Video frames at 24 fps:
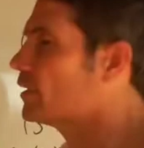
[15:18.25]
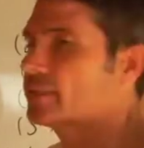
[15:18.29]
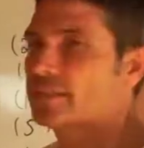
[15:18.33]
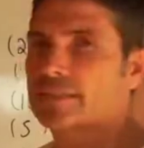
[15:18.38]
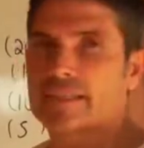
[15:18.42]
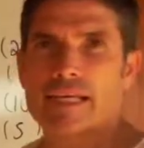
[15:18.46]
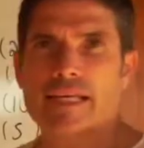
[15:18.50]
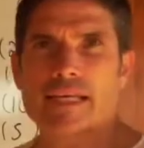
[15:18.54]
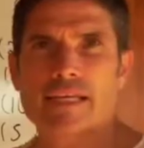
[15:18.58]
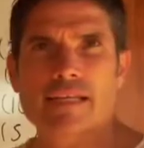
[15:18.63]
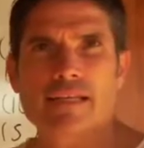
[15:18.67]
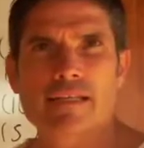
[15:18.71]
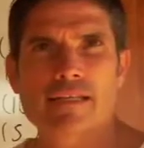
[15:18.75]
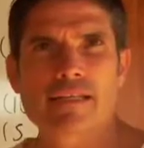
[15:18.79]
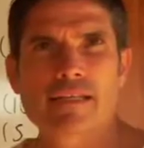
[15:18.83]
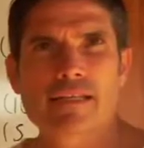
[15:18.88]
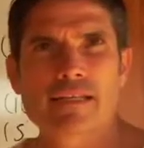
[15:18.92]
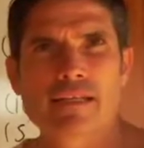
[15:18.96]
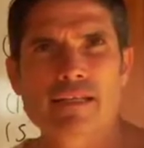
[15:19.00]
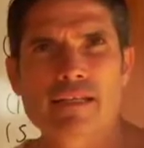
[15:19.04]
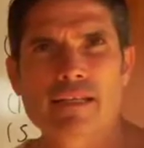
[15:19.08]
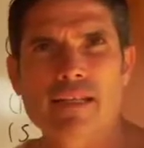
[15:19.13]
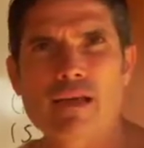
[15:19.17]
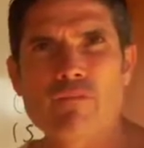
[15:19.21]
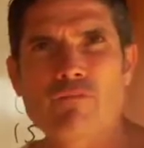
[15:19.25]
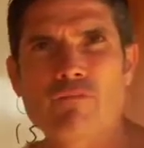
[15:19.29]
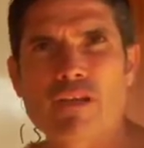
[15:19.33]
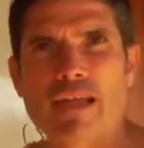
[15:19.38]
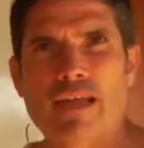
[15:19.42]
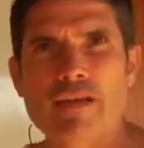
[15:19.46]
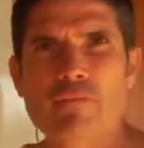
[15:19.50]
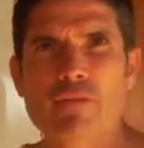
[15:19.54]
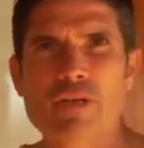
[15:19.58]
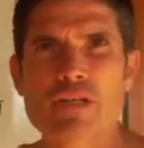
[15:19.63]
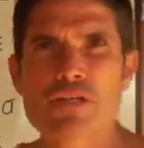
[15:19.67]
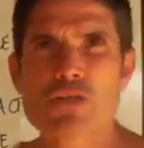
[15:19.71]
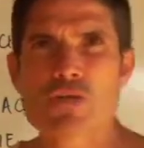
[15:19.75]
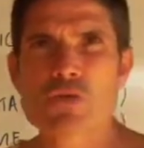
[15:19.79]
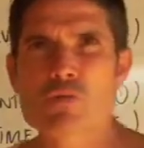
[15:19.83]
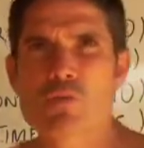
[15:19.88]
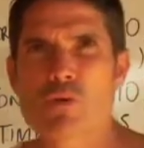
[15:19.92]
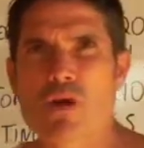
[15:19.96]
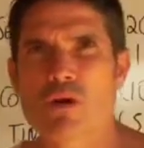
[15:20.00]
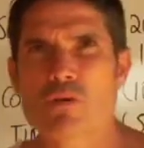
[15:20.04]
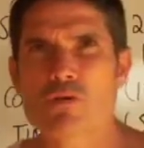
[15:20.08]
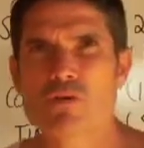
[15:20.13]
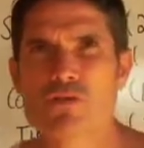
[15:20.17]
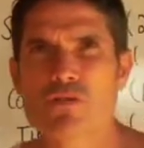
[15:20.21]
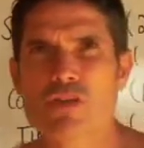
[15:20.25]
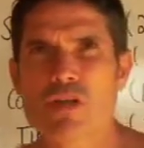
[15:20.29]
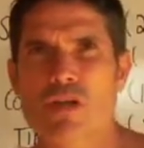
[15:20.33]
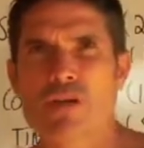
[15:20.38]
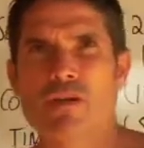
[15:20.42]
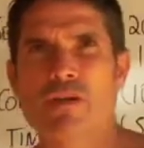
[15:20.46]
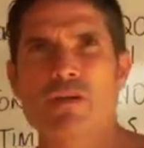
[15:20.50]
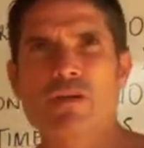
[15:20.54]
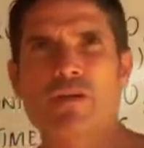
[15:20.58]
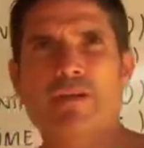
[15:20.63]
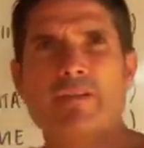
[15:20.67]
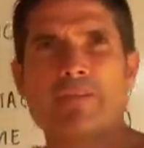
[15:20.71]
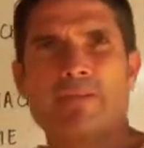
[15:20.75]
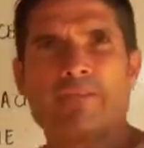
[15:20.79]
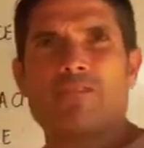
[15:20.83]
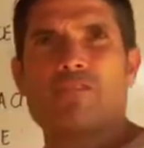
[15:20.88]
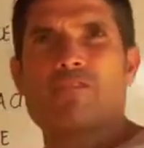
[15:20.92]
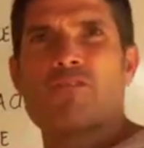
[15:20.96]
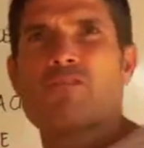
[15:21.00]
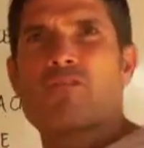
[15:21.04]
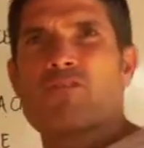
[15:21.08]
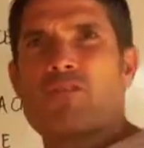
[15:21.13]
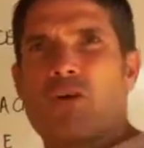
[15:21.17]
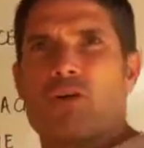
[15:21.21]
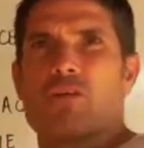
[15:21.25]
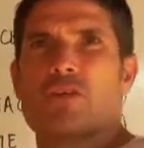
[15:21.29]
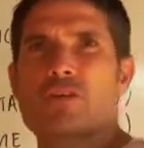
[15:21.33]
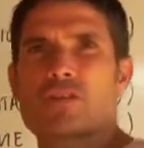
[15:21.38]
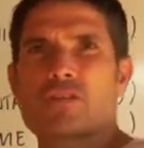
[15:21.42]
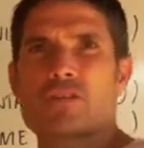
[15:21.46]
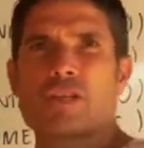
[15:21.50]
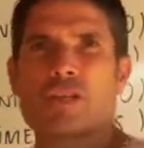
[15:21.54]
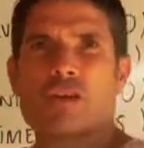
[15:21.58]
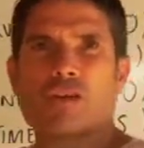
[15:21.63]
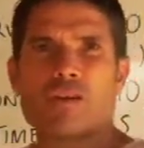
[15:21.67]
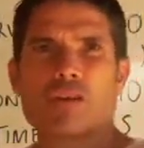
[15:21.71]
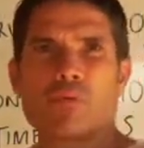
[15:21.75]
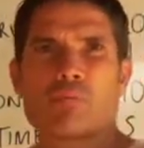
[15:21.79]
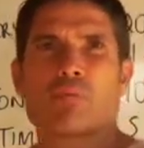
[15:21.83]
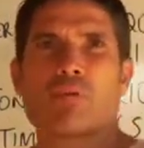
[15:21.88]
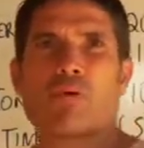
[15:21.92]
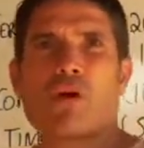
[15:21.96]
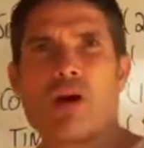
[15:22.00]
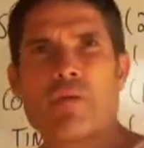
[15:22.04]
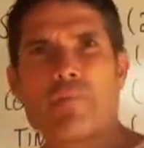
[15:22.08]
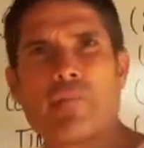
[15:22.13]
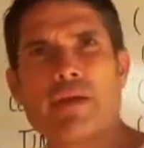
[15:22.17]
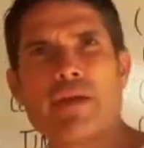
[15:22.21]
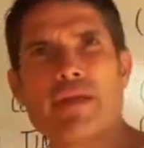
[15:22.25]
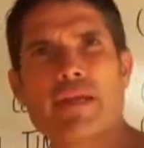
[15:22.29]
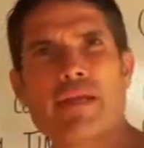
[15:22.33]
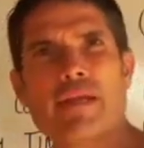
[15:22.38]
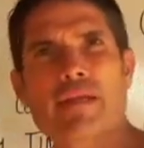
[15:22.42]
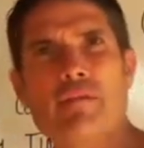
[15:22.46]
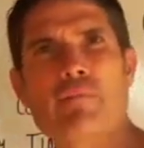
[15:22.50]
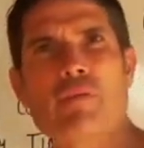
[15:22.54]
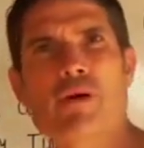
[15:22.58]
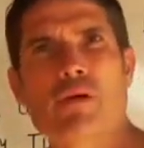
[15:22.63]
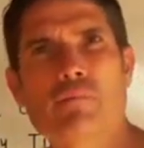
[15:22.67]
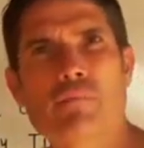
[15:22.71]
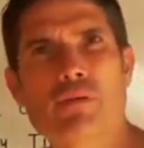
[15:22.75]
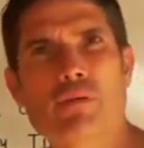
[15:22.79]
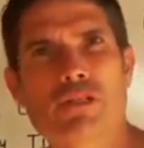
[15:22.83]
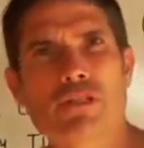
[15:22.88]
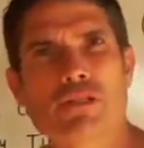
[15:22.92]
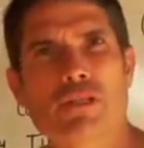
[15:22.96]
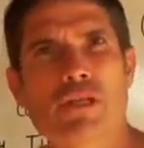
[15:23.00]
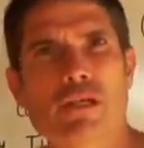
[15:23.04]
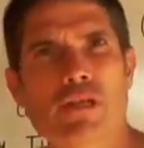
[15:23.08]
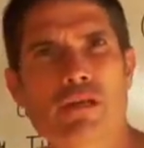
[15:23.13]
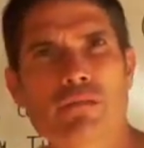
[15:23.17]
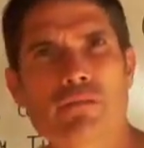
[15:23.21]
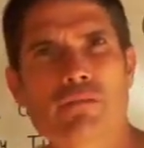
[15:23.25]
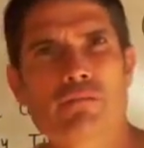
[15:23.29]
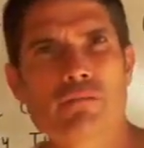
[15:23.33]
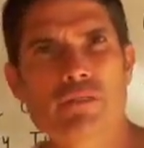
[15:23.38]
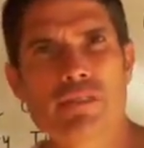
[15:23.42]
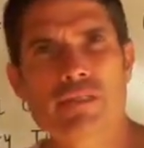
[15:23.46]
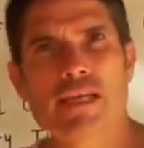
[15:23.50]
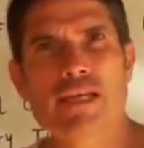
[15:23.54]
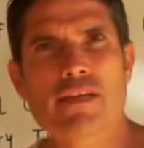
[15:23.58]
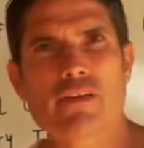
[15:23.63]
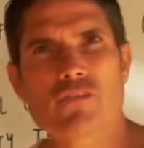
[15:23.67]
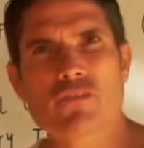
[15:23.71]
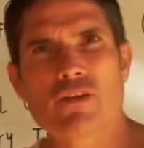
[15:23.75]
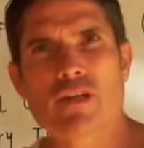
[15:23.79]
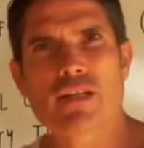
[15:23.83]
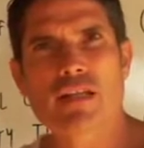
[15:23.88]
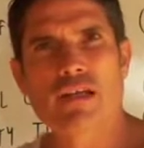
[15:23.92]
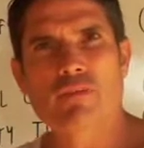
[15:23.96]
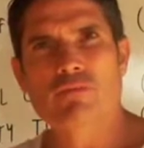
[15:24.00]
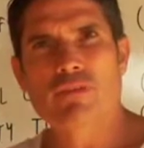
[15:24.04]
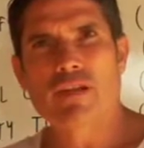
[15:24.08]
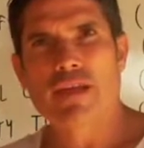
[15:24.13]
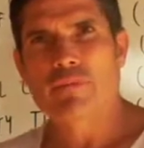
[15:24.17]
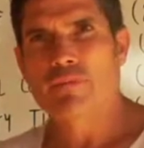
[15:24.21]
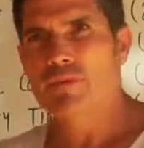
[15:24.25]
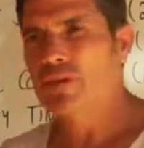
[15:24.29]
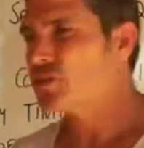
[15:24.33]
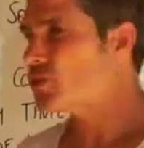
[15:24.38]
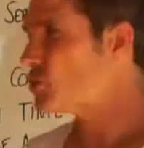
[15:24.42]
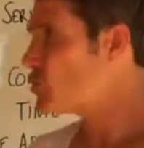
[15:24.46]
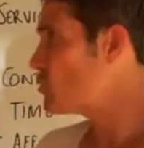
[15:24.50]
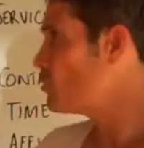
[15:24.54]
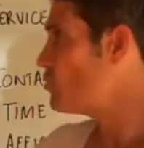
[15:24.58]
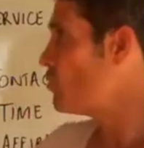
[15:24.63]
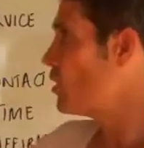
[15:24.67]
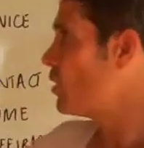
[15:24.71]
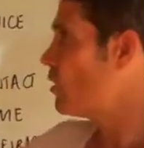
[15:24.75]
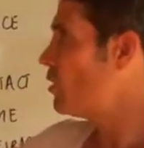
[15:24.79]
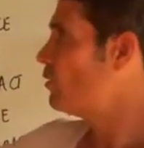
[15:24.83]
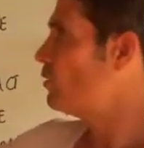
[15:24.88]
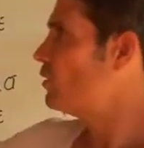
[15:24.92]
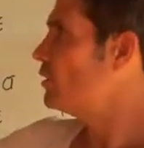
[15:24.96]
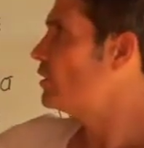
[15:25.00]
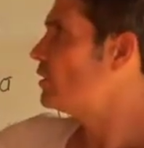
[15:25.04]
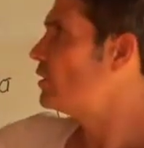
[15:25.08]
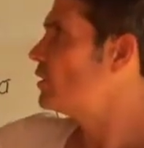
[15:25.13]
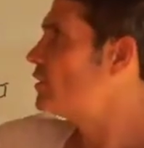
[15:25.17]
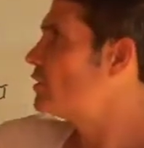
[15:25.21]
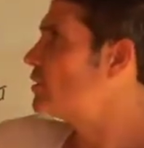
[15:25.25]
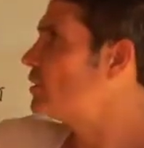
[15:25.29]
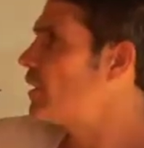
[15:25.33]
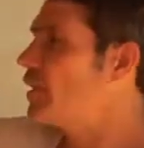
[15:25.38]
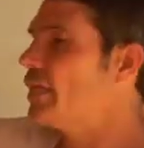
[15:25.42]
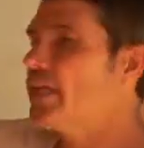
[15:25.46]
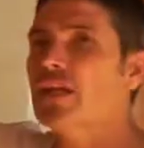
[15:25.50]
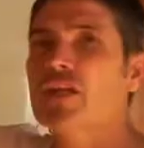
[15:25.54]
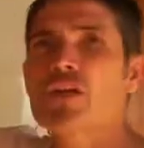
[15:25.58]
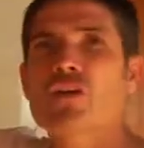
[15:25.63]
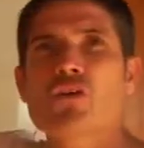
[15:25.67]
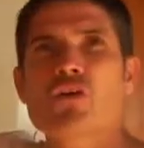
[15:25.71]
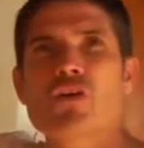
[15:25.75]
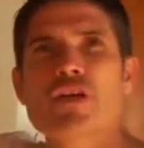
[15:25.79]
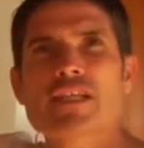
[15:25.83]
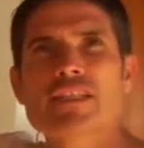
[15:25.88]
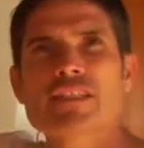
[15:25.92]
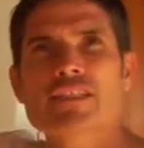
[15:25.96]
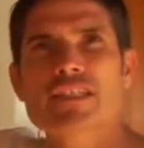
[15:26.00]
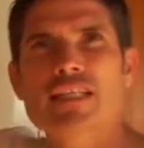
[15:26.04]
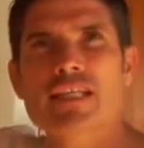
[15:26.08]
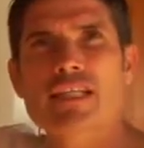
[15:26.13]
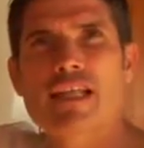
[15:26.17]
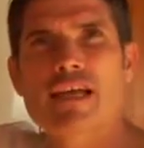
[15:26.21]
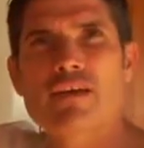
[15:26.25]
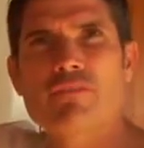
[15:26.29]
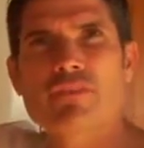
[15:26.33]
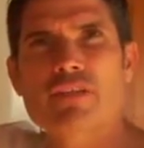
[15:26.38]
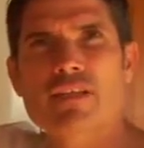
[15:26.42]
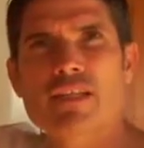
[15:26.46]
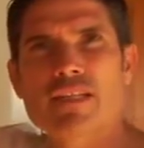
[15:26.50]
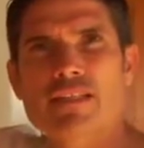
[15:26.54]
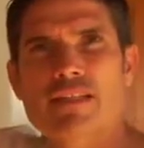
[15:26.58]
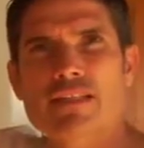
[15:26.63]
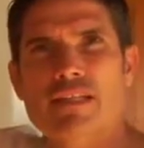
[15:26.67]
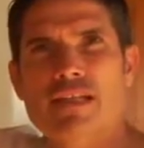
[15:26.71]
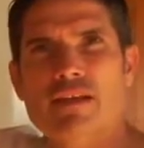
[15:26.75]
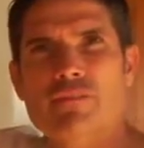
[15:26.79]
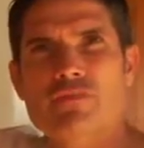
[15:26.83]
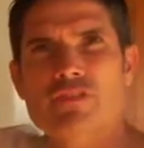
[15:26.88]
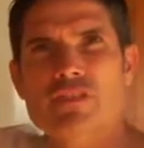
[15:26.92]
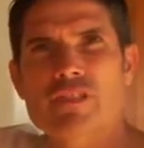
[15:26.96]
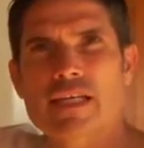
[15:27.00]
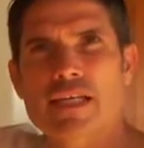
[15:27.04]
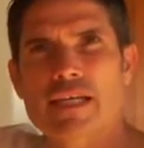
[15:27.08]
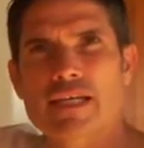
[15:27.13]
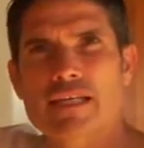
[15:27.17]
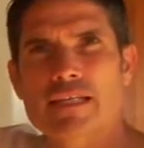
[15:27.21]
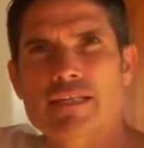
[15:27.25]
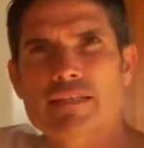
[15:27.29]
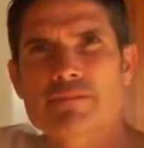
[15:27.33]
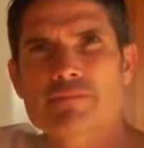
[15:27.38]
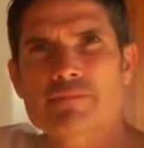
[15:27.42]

the second love language as well. So focusing on the primary, you might push the secondary love language as well to increase the love in this love tank.